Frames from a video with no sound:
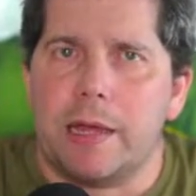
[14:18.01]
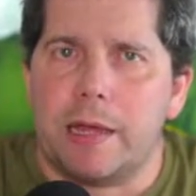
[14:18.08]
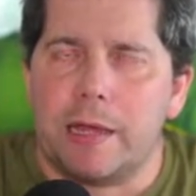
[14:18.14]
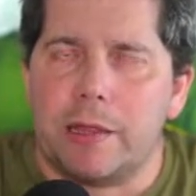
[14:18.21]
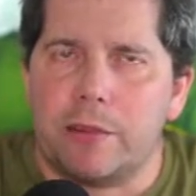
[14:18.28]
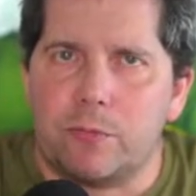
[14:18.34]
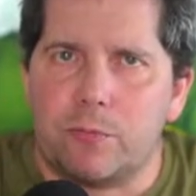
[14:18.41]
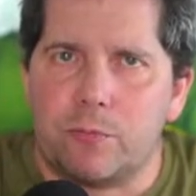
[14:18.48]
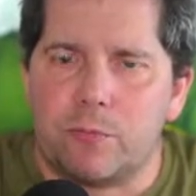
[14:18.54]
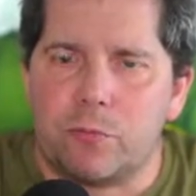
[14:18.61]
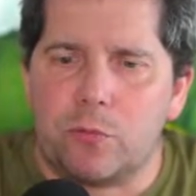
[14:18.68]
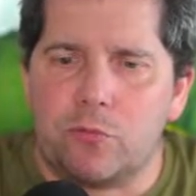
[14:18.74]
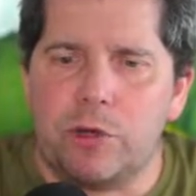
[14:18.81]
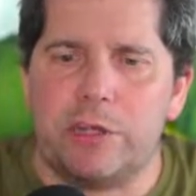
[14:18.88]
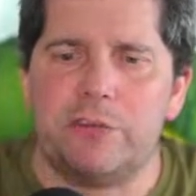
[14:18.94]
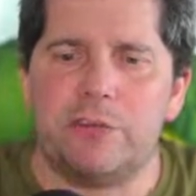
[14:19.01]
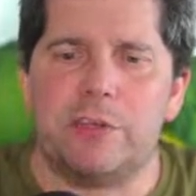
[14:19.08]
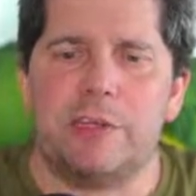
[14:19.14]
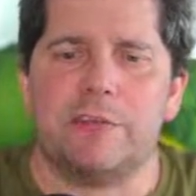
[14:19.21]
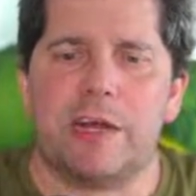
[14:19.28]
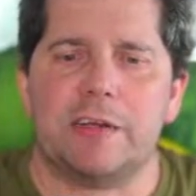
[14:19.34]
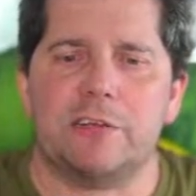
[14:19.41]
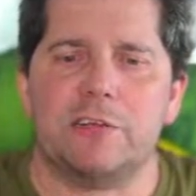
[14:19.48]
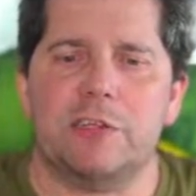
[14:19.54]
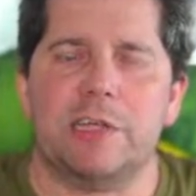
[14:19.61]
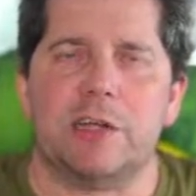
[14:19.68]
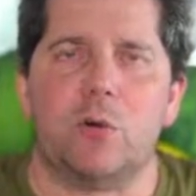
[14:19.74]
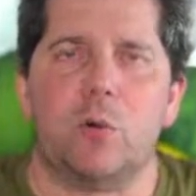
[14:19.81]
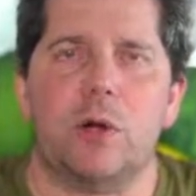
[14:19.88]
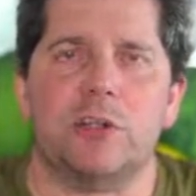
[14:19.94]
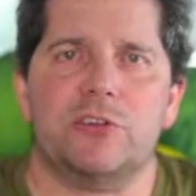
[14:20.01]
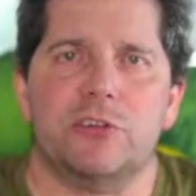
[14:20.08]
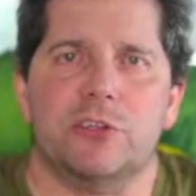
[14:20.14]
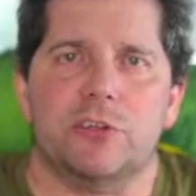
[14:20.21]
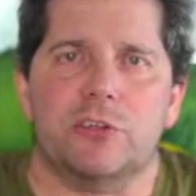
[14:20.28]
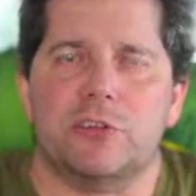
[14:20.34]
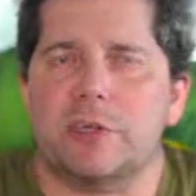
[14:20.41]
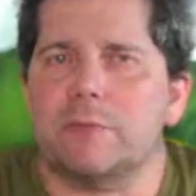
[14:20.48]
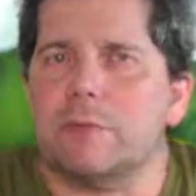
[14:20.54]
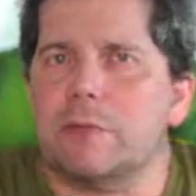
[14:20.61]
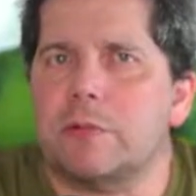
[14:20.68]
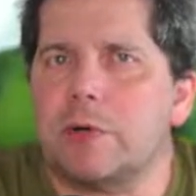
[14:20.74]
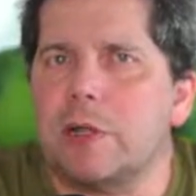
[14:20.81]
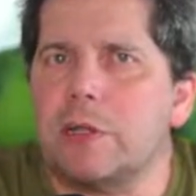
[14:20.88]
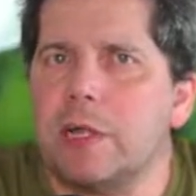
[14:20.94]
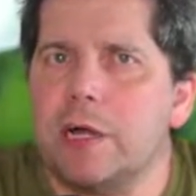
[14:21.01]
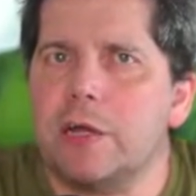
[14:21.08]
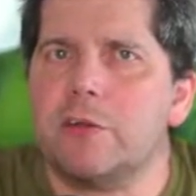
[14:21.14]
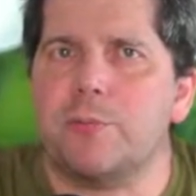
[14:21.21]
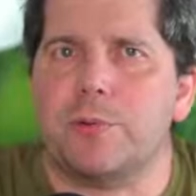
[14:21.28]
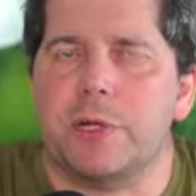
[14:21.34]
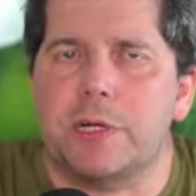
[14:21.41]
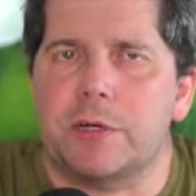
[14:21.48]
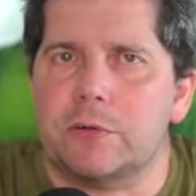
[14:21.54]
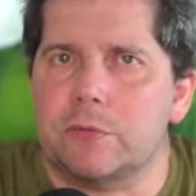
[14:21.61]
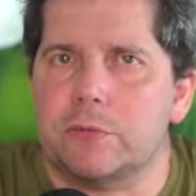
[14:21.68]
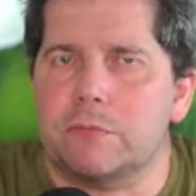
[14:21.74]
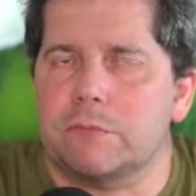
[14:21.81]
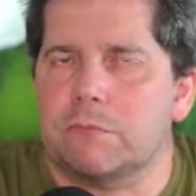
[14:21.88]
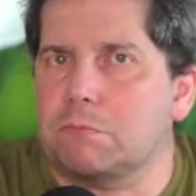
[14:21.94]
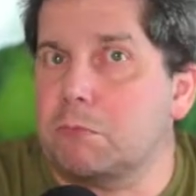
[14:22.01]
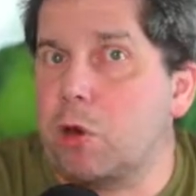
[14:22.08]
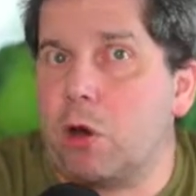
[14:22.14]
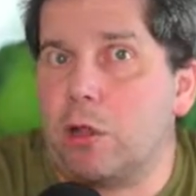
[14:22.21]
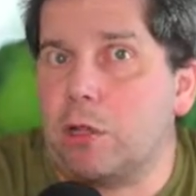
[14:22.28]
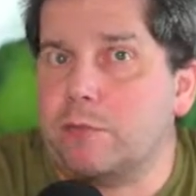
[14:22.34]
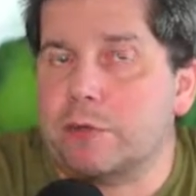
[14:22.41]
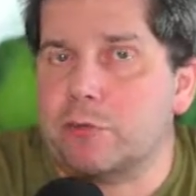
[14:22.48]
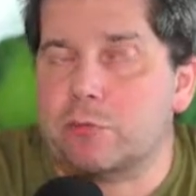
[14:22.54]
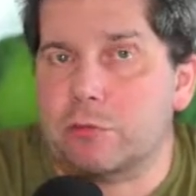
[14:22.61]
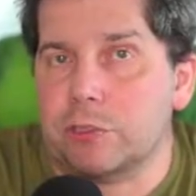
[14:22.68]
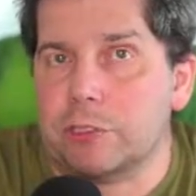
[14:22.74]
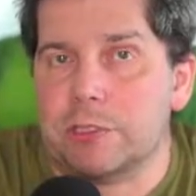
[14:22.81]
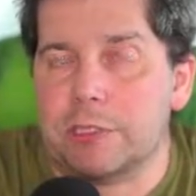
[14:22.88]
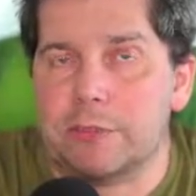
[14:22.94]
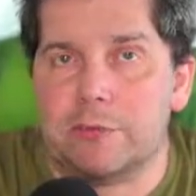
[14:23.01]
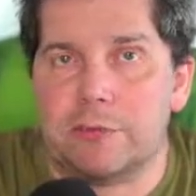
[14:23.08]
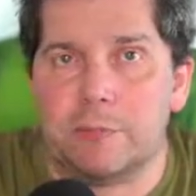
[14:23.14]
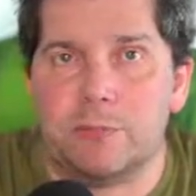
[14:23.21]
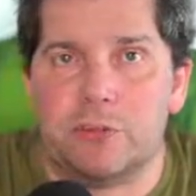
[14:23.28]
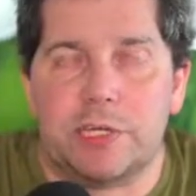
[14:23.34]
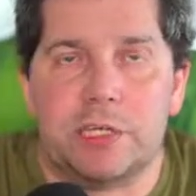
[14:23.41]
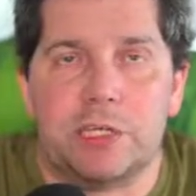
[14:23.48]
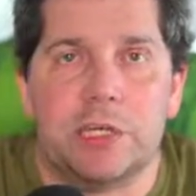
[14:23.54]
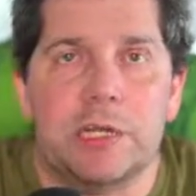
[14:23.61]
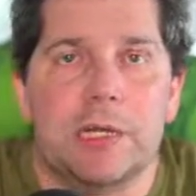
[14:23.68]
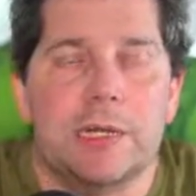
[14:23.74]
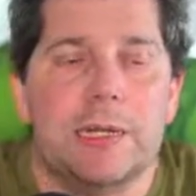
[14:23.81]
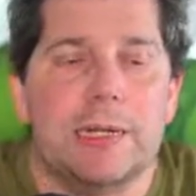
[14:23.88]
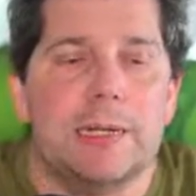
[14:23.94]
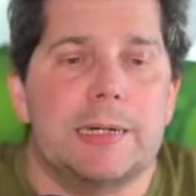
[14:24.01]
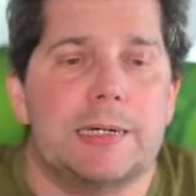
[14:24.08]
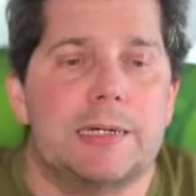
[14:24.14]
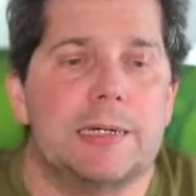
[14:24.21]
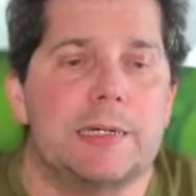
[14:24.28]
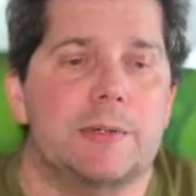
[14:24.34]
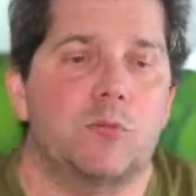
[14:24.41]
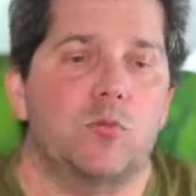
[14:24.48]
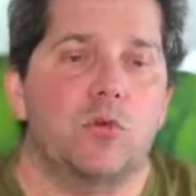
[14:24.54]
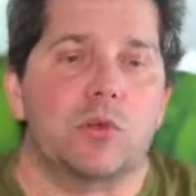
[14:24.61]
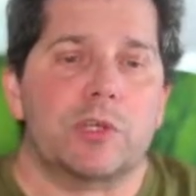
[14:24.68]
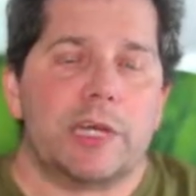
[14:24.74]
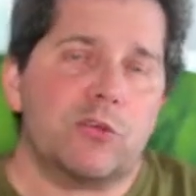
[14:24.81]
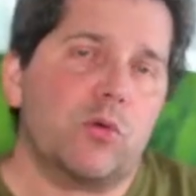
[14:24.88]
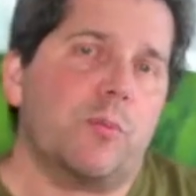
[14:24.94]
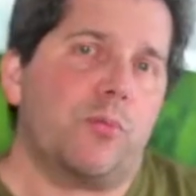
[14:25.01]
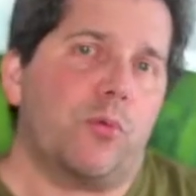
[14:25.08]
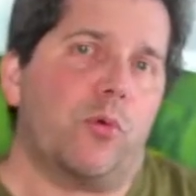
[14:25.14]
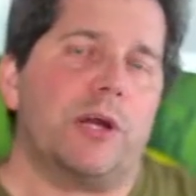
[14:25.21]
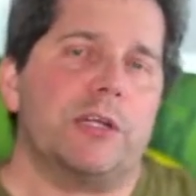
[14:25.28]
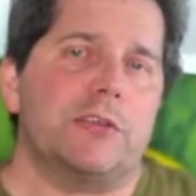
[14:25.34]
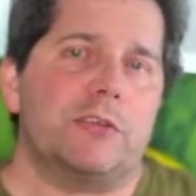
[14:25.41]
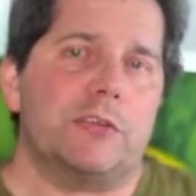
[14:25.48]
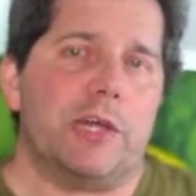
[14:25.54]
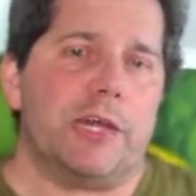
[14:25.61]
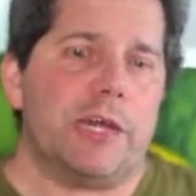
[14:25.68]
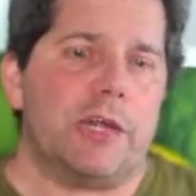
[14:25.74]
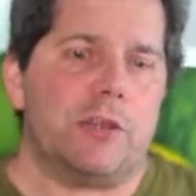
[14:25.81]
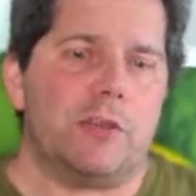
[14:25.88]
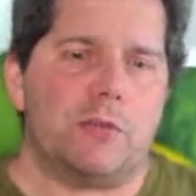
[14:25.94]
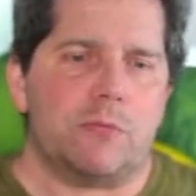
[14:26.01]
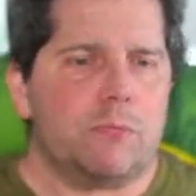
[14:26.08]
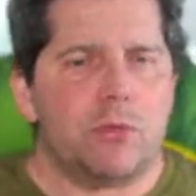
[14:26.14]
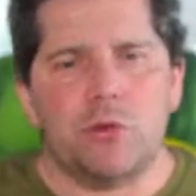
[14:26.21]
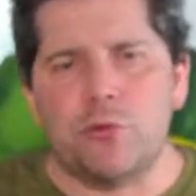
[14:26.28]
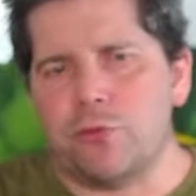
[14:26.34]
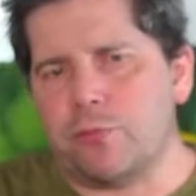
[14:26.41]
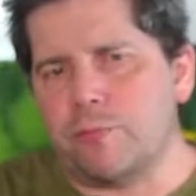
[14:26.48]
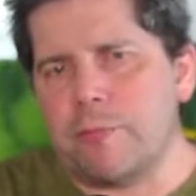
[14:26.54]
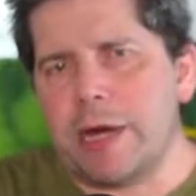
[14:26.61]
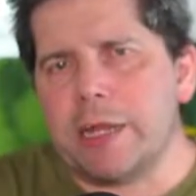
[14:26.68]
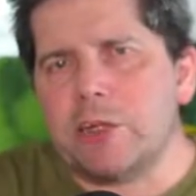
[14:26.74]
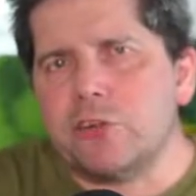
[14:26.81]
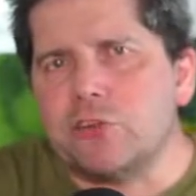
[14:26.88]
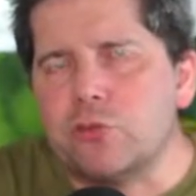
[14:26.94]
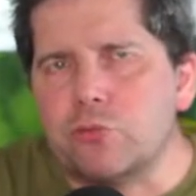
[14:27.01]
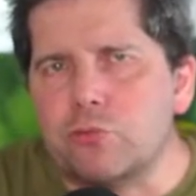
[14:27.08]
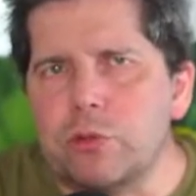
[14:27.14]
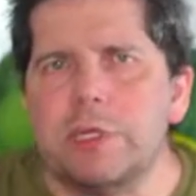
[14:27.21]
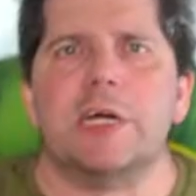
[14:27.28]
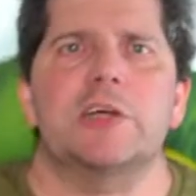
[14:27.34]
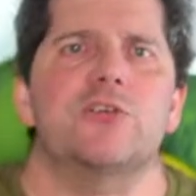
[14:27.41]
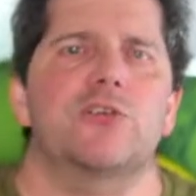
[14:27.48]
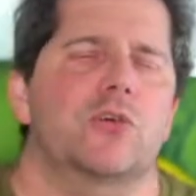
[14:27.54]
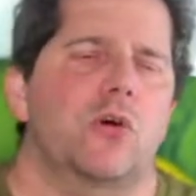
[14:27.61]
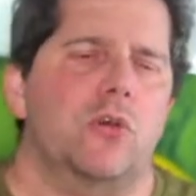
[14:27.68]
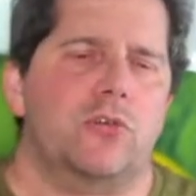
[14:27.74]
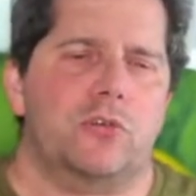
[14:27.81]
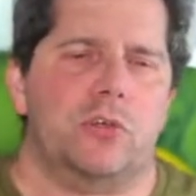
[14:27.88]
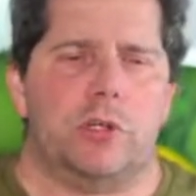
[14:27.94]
And the reason he's asking that question is that a lot of players, all of us really at some stage, will get to a point and you've managed to realize your goals.